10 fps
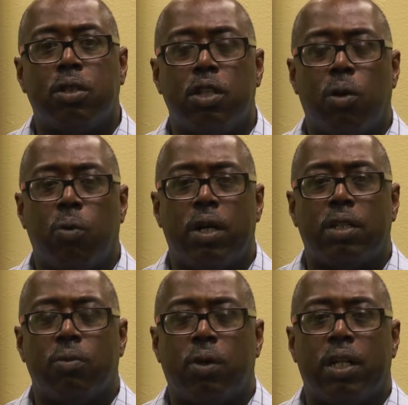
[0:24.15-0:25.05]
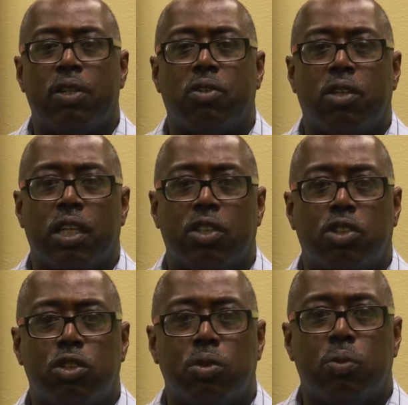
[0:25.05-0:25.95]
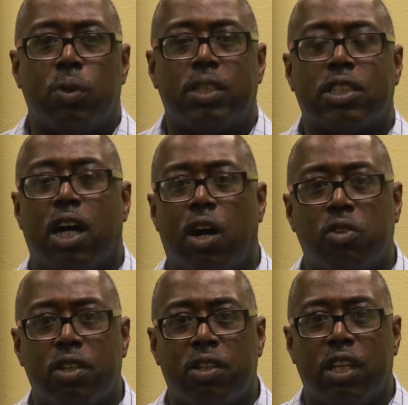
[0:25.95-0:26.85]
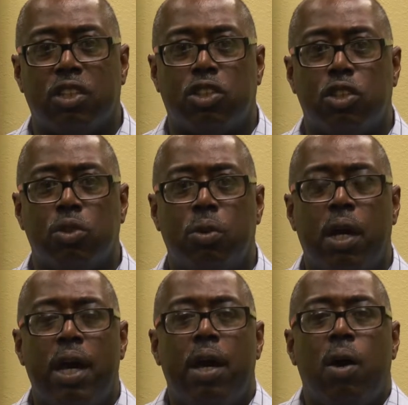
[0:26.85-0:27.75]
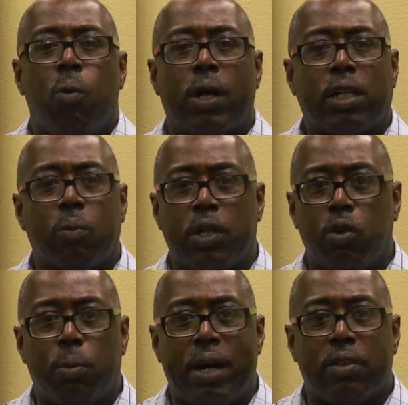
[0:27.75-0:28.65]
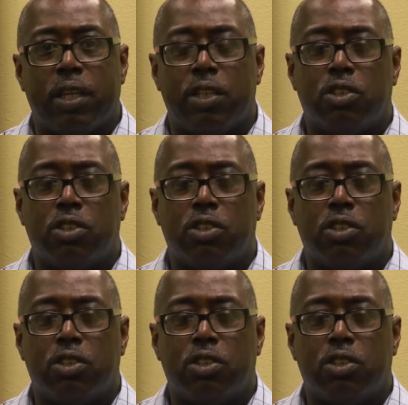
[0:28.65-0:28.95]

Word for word: You know, what, what is the issue? What's causing the issue? What can we do about the